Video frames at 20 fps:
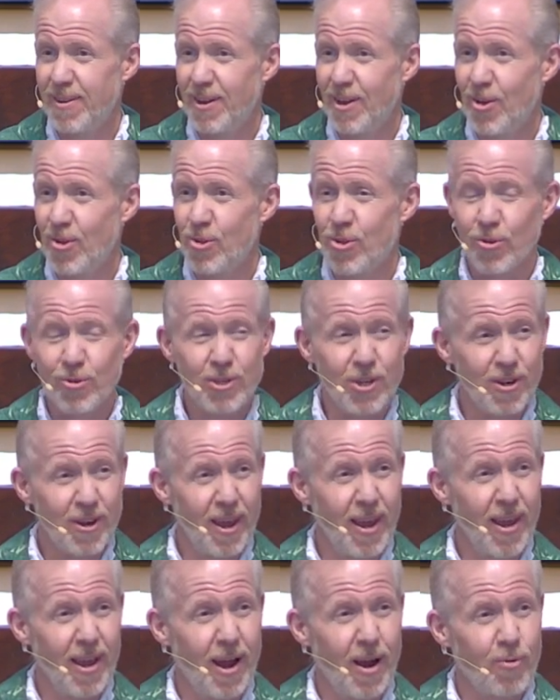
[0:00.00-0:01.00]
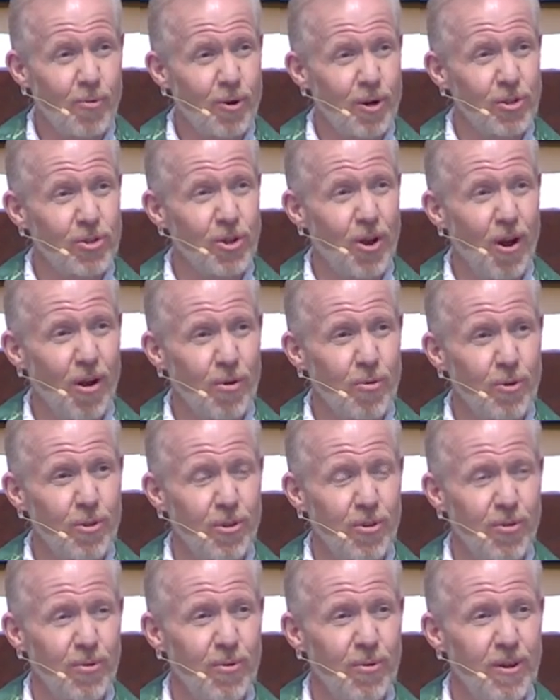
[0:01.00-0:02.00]
So, today I want to talk with
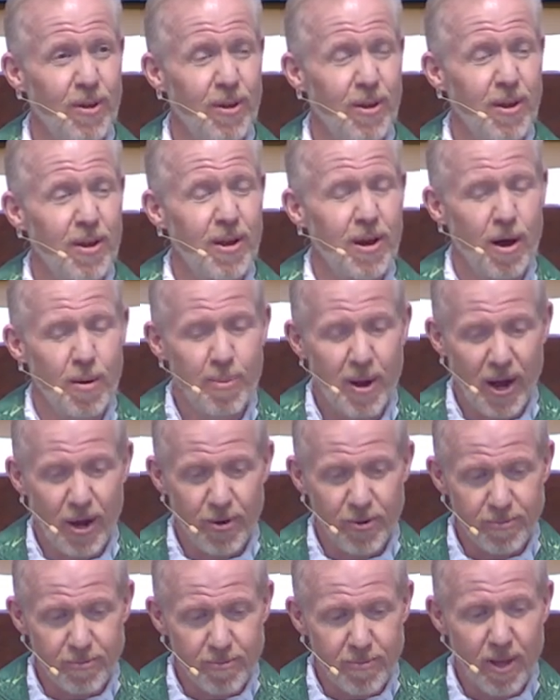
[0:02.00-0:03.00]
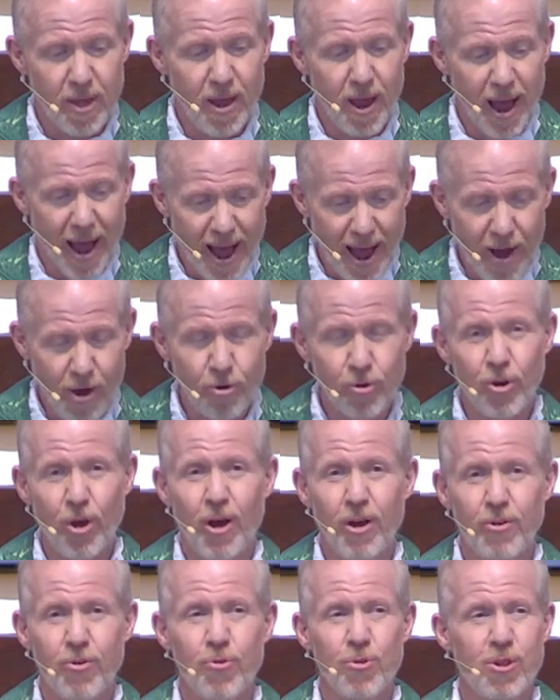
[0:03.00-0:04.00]
you about how to
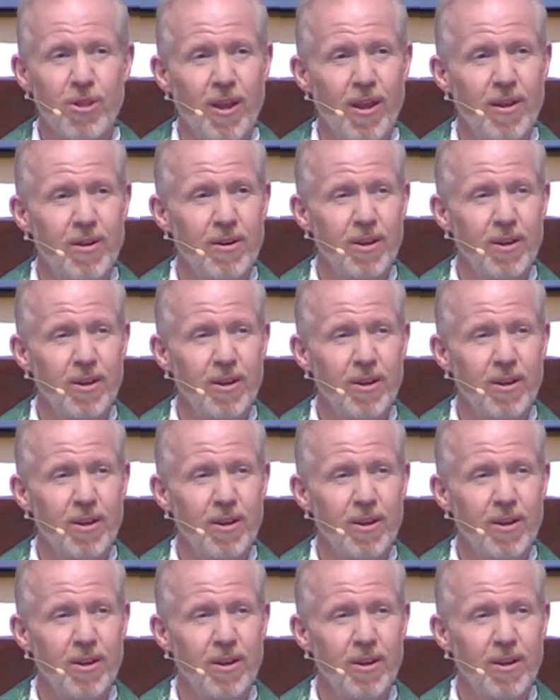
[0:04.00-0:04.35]
understand